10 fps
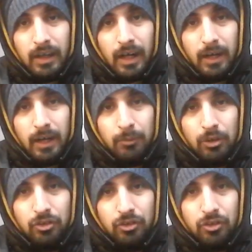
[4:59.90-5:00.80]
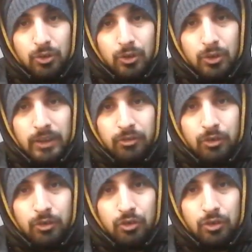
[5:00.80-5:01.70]
I'm not sure if
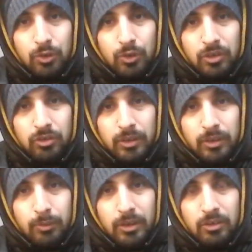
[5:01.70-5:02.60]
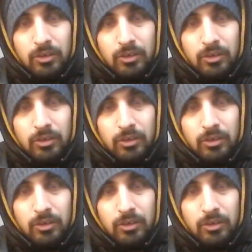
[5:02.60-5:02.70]
you should do a strict press